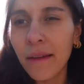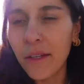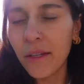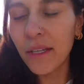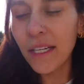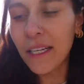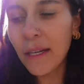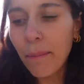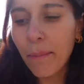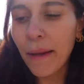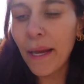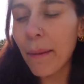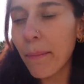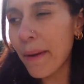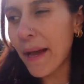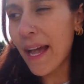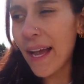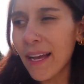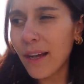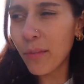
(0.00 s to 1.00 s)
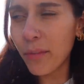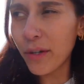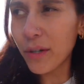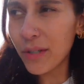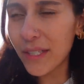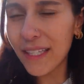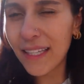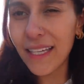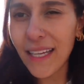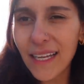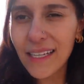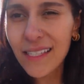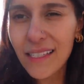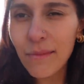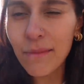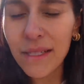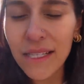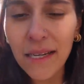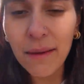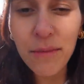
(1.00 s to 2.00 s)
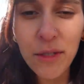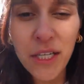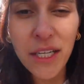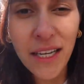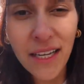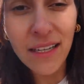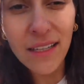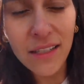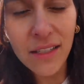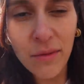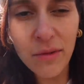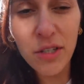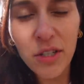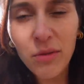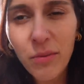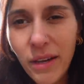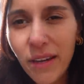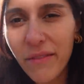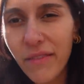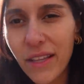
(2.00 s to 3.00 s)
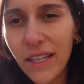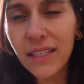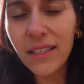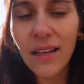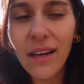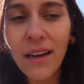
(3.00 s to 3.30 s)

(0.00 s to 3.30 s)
You need a big bag. We ordered the kids some Slim Chickens, so we're just waiting for that to